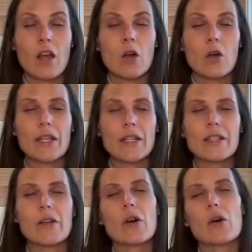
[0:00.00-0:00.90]
Okay, then
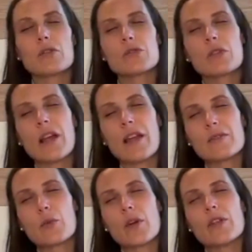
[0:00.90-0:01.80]
there are also
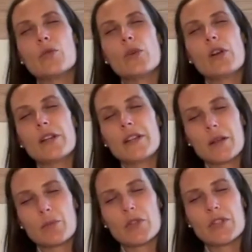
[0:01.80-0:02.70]
lives where you were in
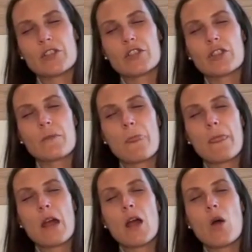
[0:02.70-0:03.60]
that position
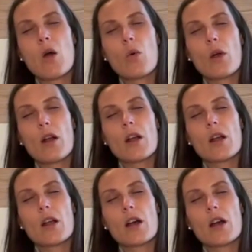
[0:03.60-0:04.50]

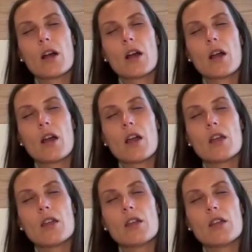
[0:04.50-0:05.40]
where
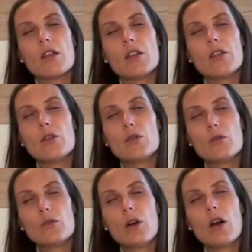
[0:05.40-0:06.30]

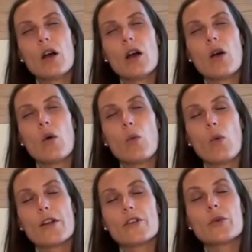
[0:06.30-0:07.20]
you
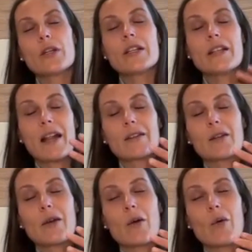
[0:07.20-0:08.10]
were doing that,
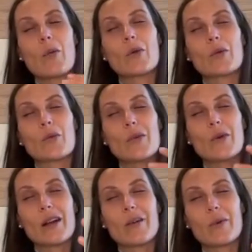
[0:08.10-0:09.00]
what we
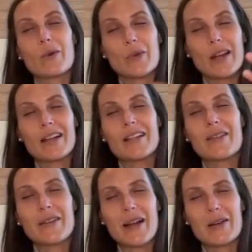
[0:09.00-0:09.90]
are
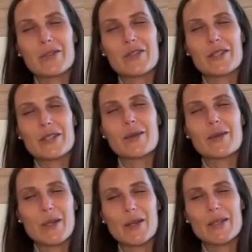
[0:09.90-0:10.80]
clearing out of your system
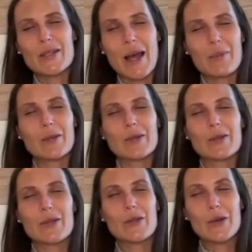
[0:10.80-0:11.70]
because it happened
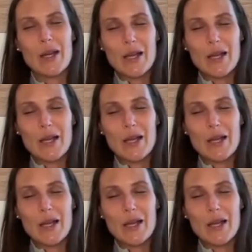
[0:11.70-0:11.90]
to you.